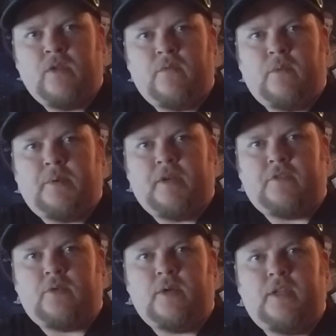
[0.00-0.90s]
for
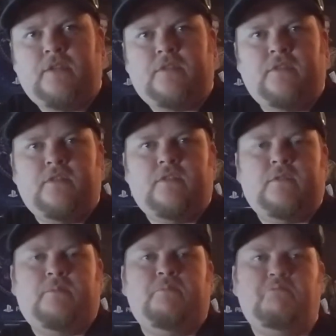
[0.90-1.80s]
PS3. This
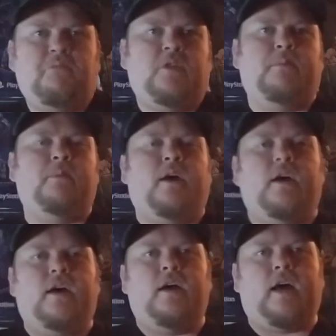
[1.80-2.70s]
is
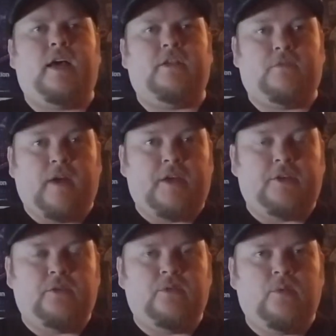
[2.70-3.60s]
the highest
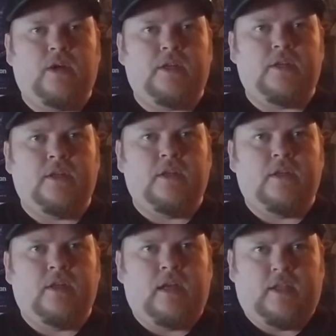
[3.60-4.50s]
valued one
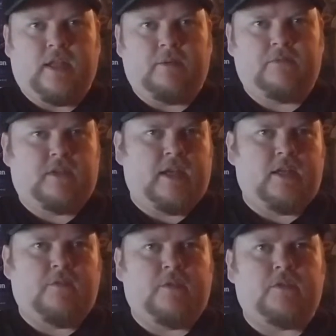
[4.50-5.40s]
at like $10
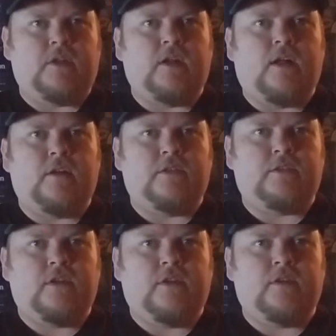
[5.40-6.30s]
to $15,
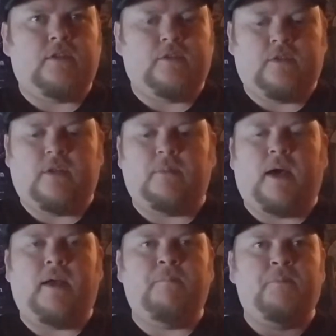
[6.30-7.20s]
so this is a good
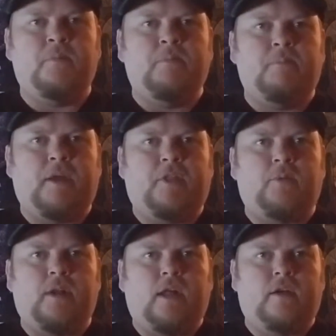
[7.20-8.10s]
buy. Paid
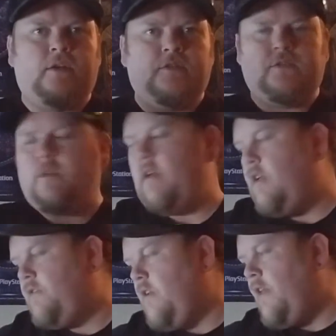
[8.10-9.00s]
$3. Turn around, I'll
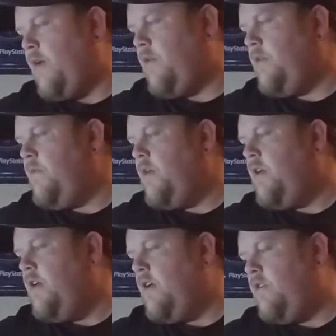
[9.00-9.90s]
sell that one
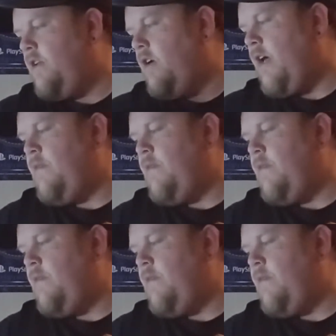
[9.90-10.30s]
because I don't have